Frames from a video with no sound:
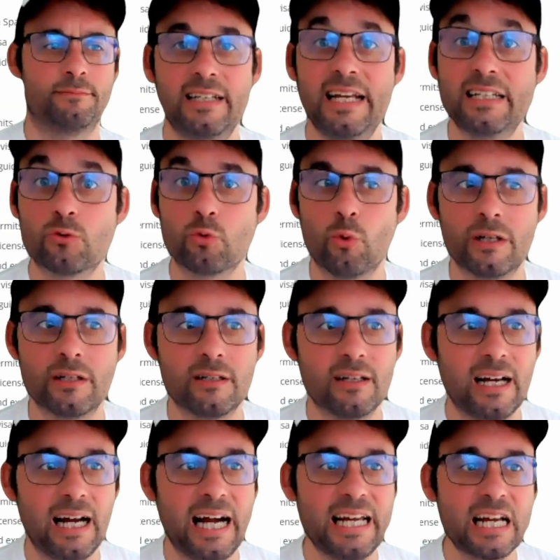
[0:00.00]
Next one,
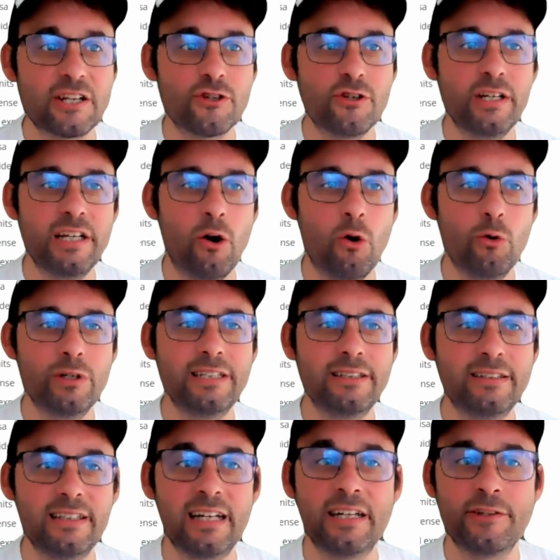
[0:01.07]
I actually only
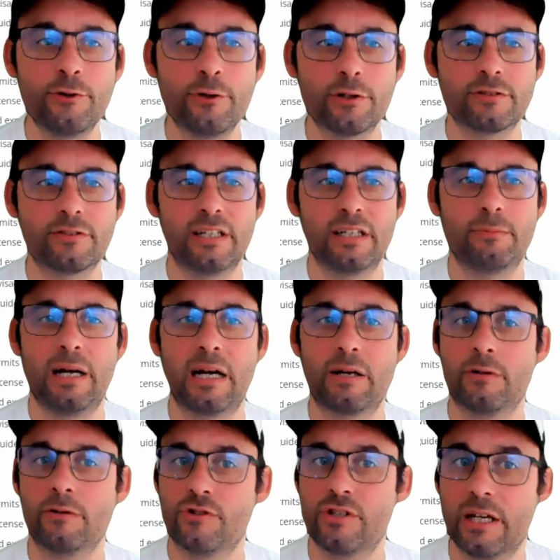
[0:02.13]
did a New York State
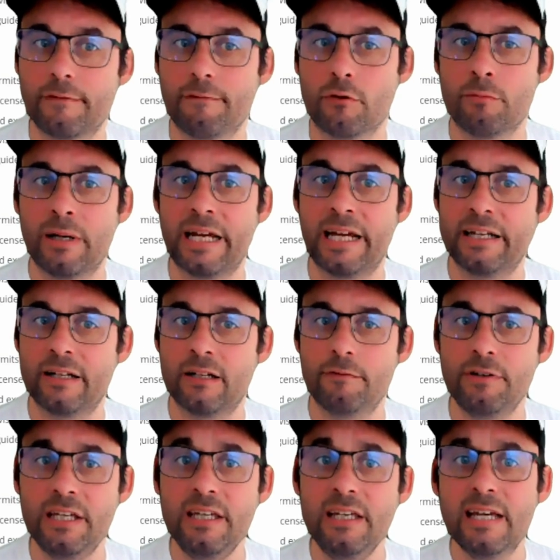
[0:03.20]
background check for my
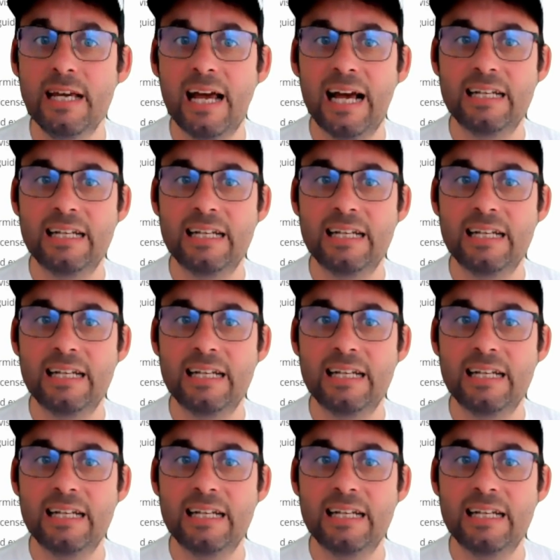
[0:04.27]
NLV